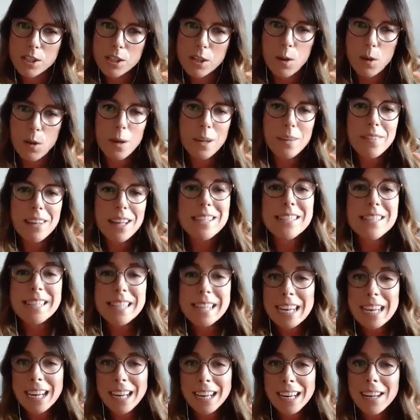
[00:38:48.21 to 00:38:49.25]
So if they
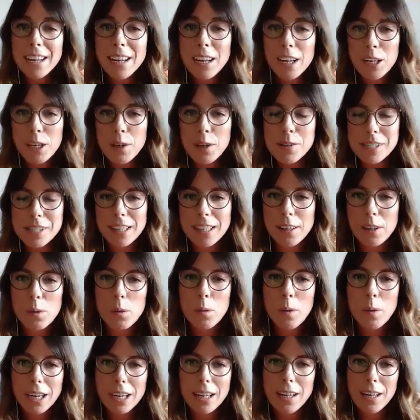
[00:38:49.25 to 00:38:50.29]
see using the
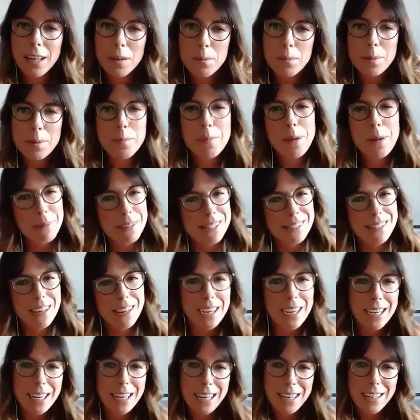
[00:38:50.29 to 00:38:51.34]
quicker, but maybe
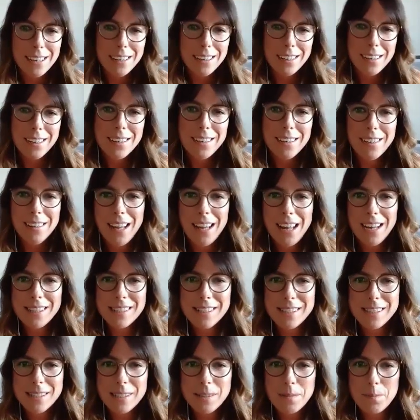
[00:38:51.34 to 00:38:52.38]
slightly
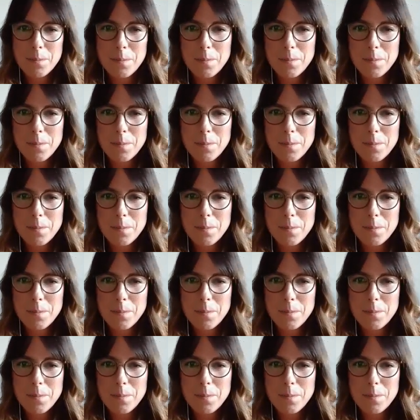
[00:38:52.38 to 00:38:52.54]
less